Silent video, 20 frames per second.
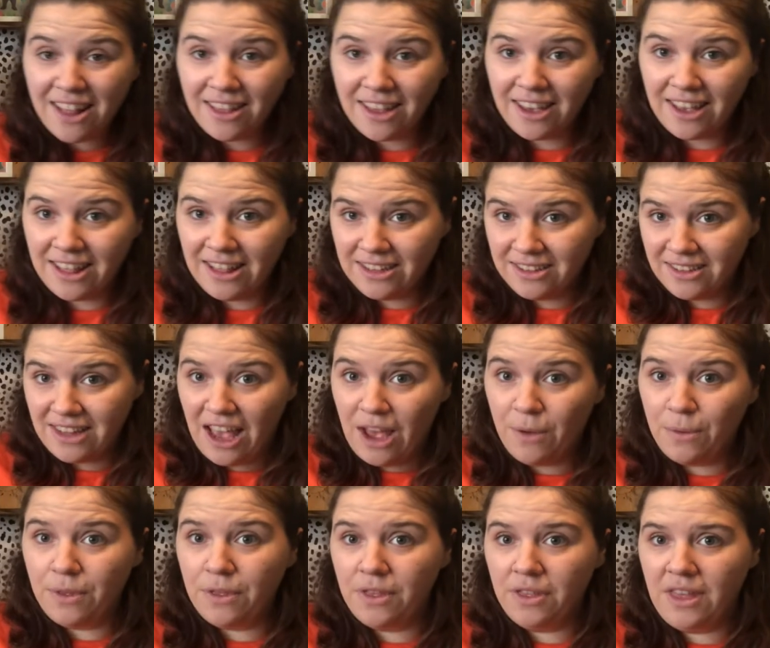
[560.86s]
like in the
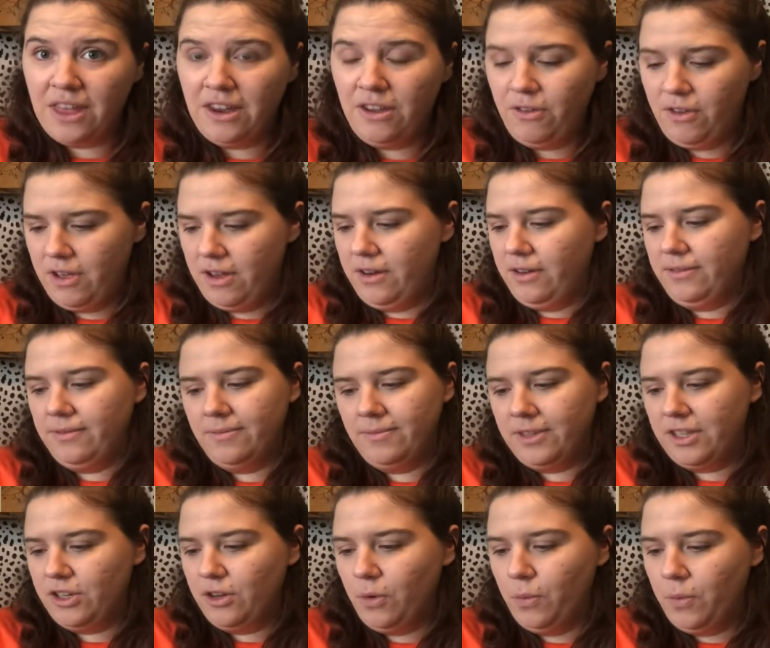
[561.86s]
South, then you can
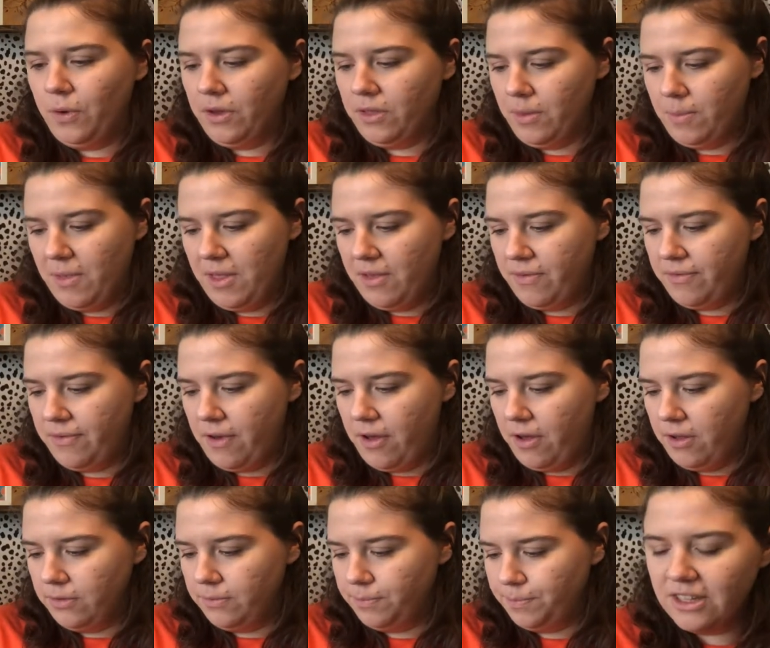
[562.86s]
still wear them in the
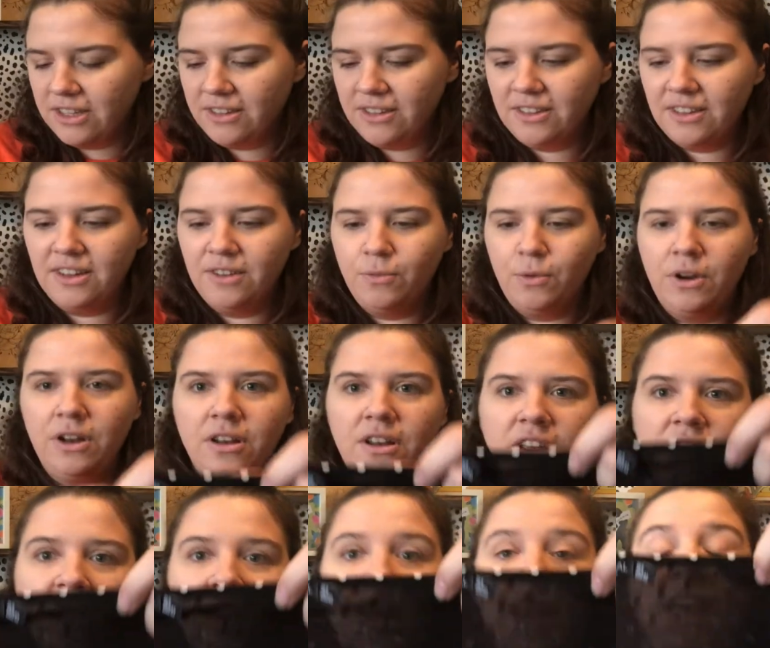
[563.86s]
fall. This is
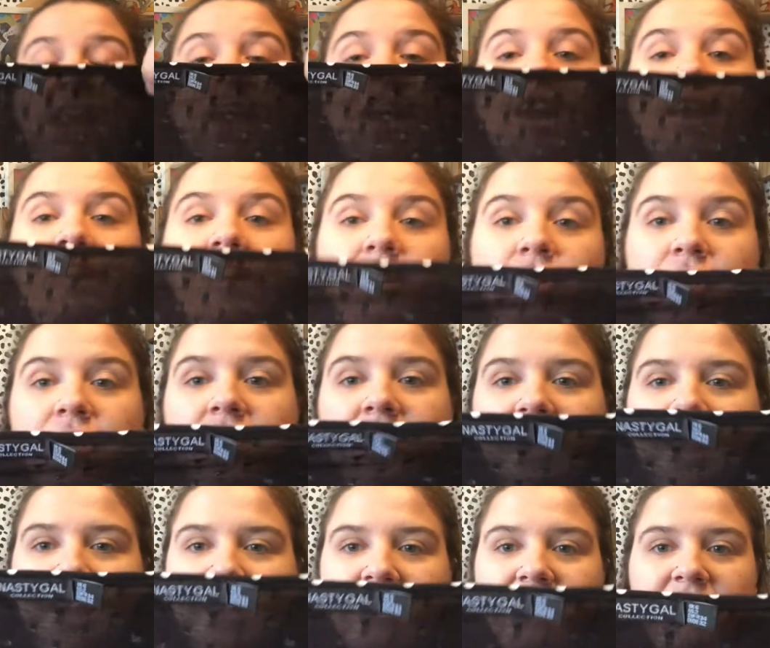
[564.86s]
another
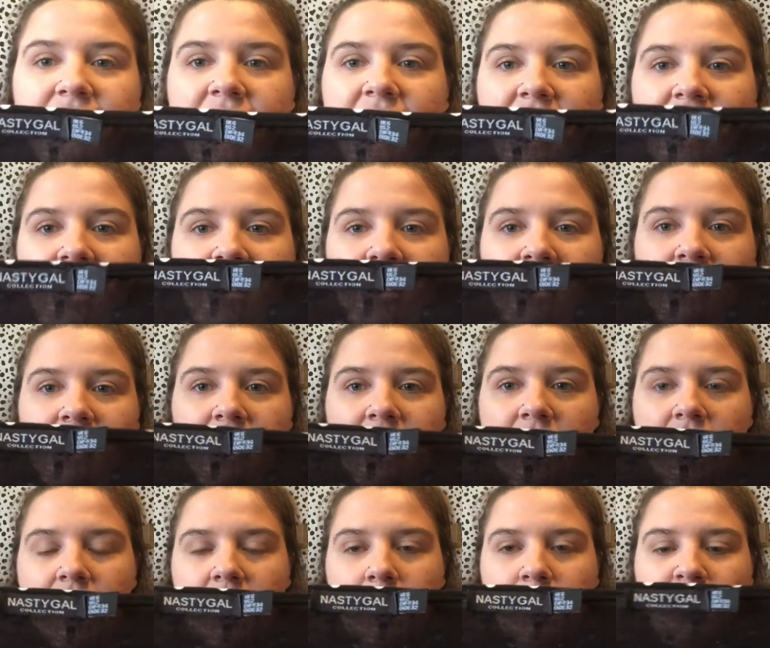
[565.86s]
Nasty Gal.
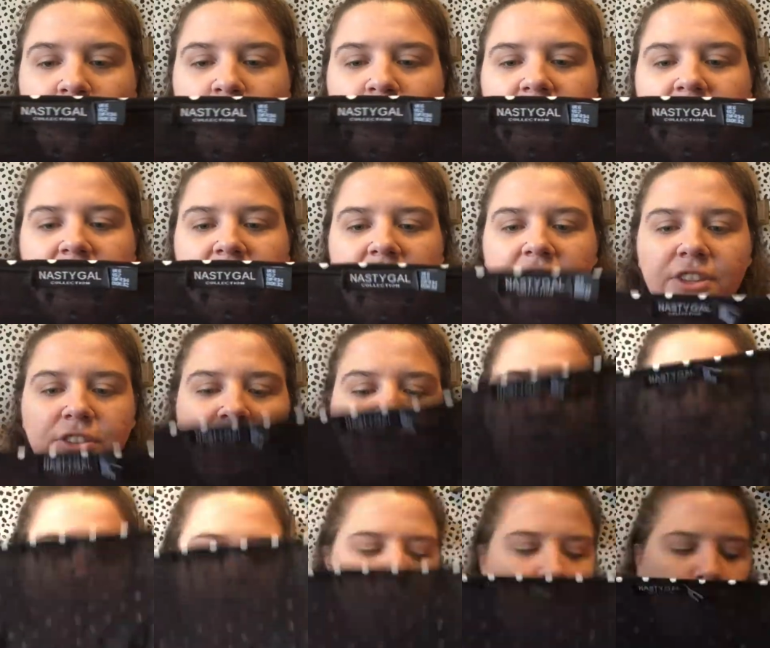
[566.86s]
This one's a size 2